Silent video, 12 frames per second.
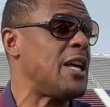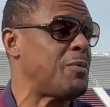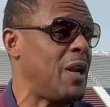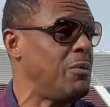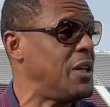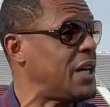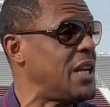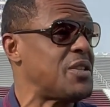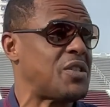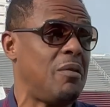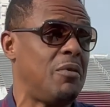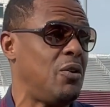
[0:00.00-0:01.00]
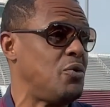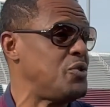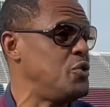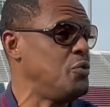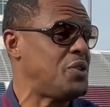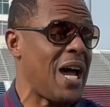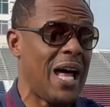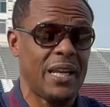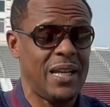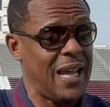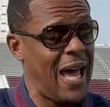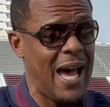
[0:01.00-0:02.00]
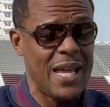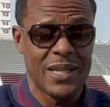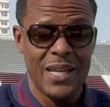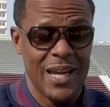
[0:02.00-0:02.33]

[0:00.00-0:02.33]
But I'm looking at some of those new talented guys,